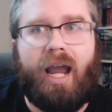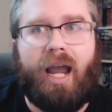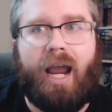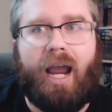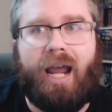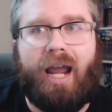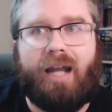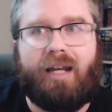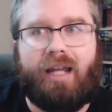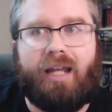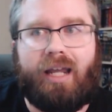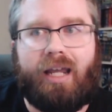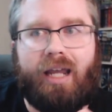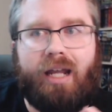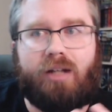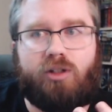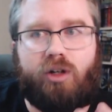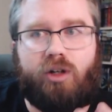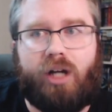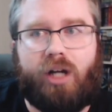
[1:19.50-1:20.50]
and
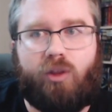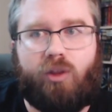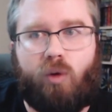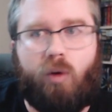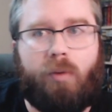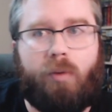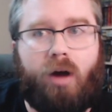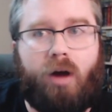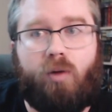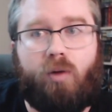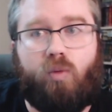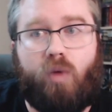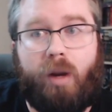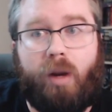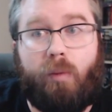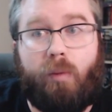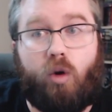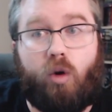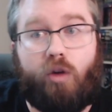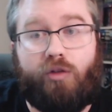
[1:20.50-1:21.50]
he took out the robot way
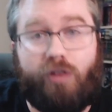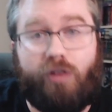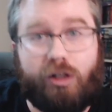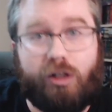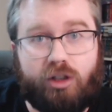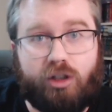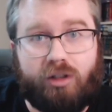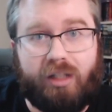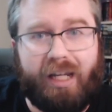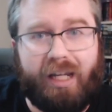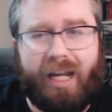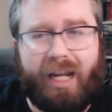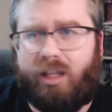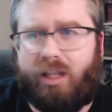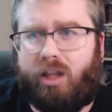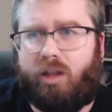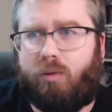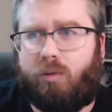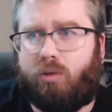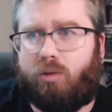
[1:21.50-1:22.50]
more efficiently, and
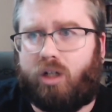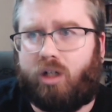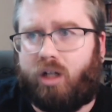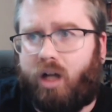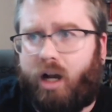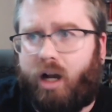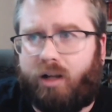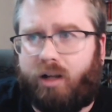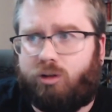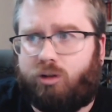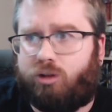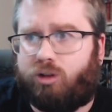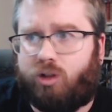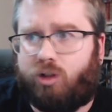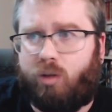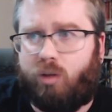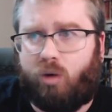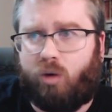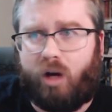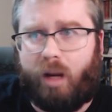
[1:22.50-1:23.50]
then there was a cut to
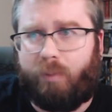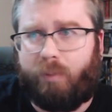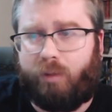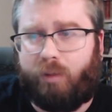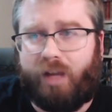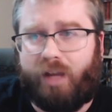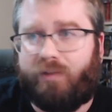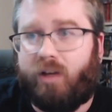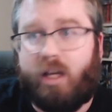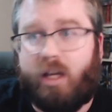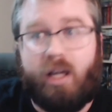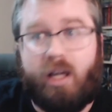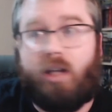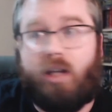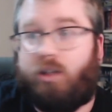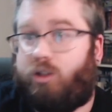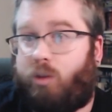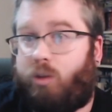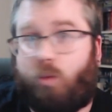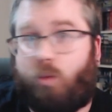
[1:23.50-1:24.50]
somewhere, I believe,
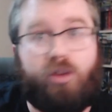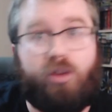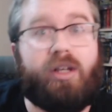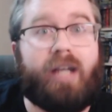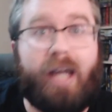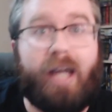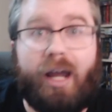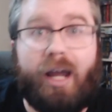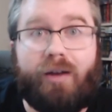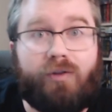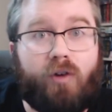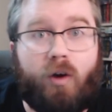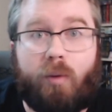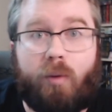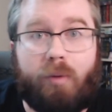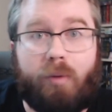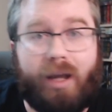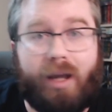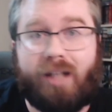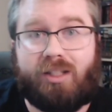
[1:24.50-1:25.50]
somewhere on the Kent farm,
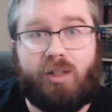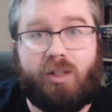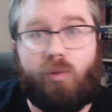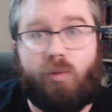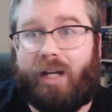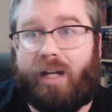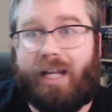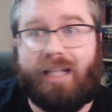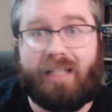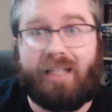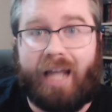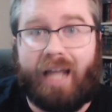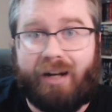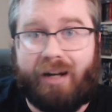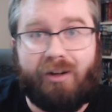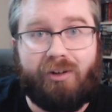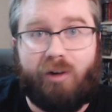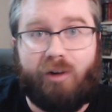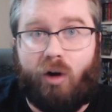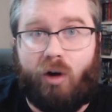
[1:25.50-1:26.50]
I'm guessing, when he
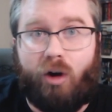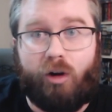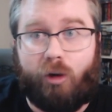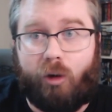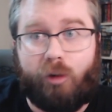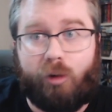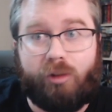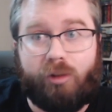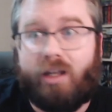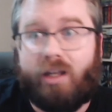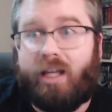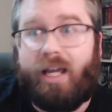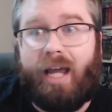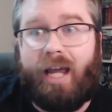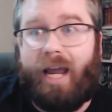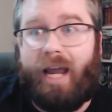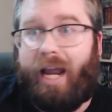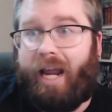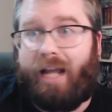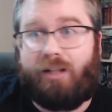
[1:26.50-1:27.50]
landed on Earth.
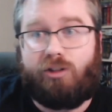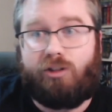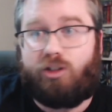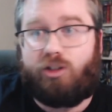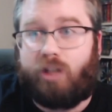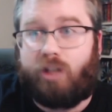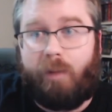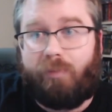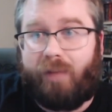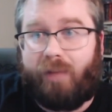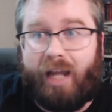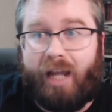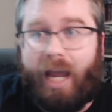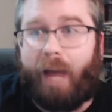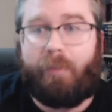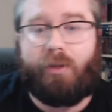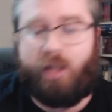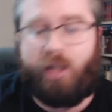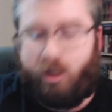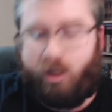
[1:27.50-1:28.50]
And something
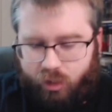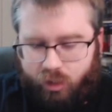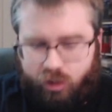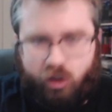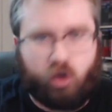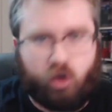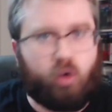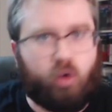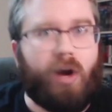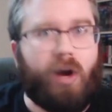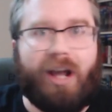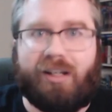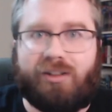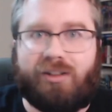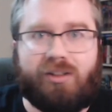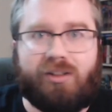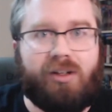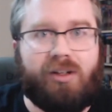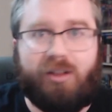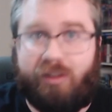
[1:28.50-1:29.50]
happened there, and the
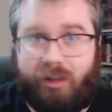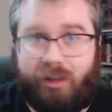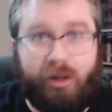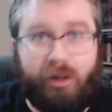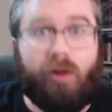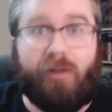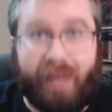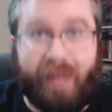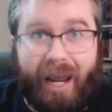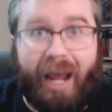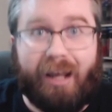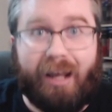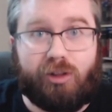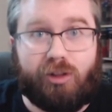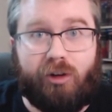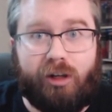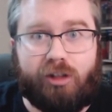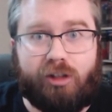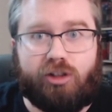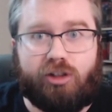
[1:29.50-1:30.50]
crest, that you know, the S
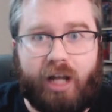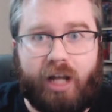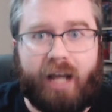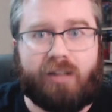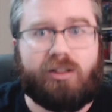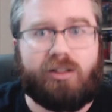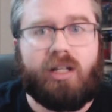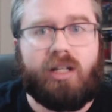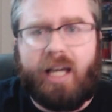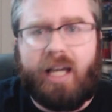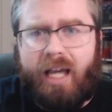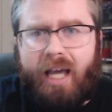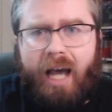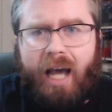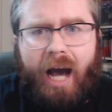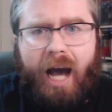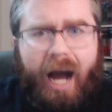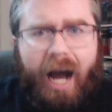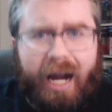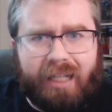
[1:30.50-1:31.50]
on his chest,
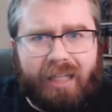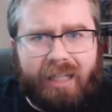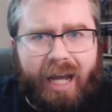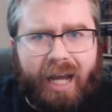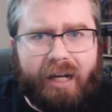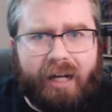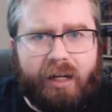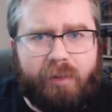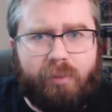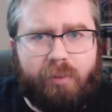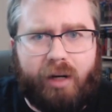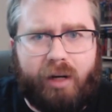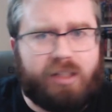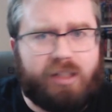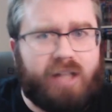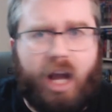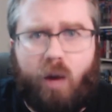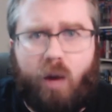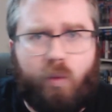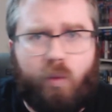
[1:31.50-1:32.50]
highlighted, but he's
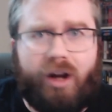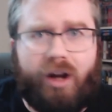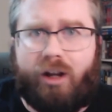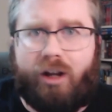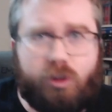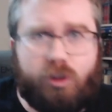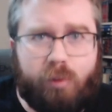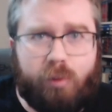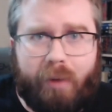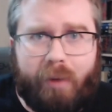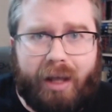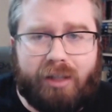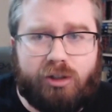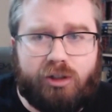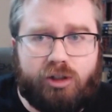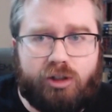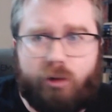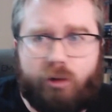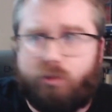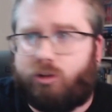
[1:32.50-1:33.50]
not wearing a Superman
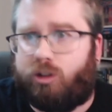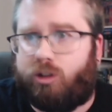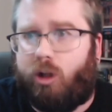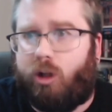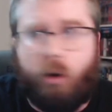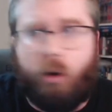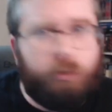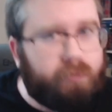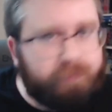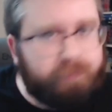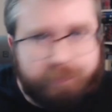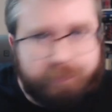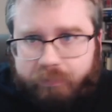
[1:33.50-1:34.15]
suit, so